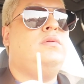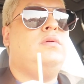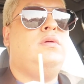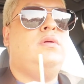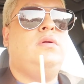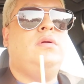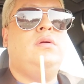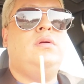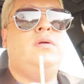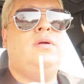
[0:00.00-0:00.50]

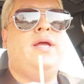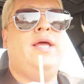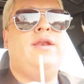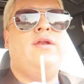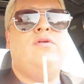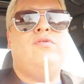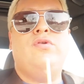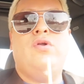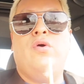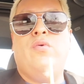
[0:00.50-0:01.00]
Oh, I
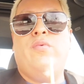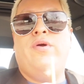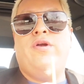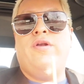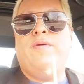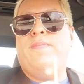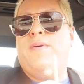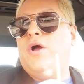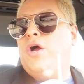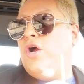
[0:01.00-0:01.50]
don't know where
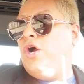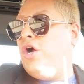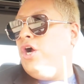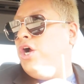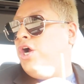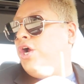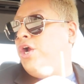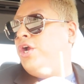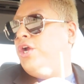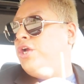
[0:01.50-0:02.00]
to
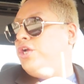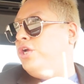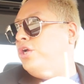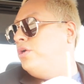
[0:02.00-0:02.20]
park.